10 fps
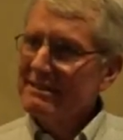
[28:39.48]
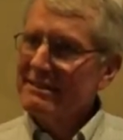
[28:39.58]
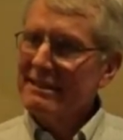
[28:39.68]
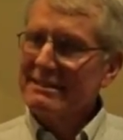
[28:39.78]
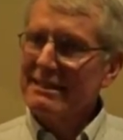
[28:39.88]

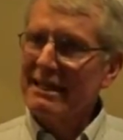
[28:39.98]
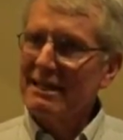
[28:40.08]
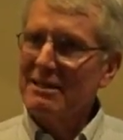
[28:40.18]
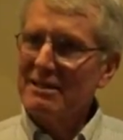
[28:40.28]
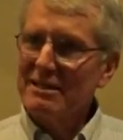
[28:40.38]

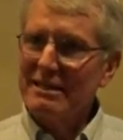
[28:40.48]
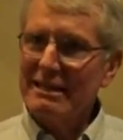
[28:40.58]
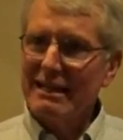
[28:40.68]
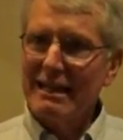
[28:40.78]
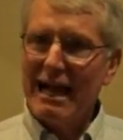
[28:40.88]
that
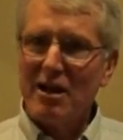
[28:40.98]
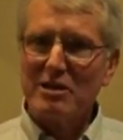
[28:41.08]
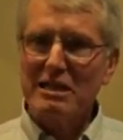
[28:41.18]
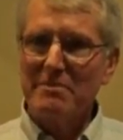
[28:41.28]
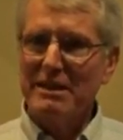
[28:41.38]
how
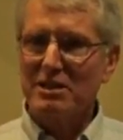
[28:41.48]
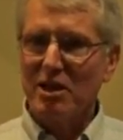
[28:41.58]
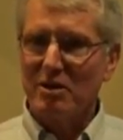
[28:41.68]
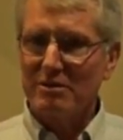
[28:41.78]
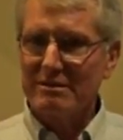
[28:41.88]
could he be
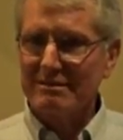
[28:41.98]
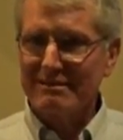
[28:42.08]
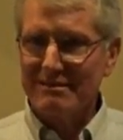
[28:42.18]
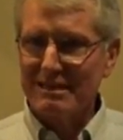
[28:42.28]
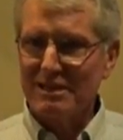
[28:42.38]
so
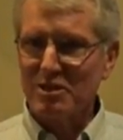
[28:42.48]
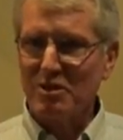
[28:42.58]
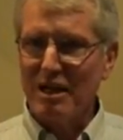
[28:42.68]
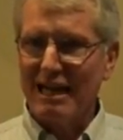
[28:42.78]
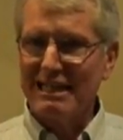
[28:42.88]

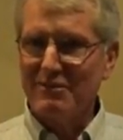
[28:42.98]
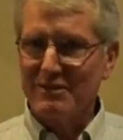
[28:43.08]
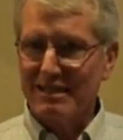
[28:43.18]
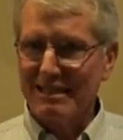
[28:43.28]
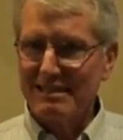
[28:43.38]
naive
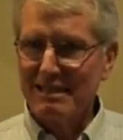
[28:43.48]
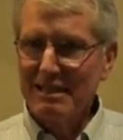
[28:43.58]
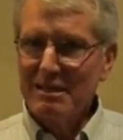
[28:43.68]
to this?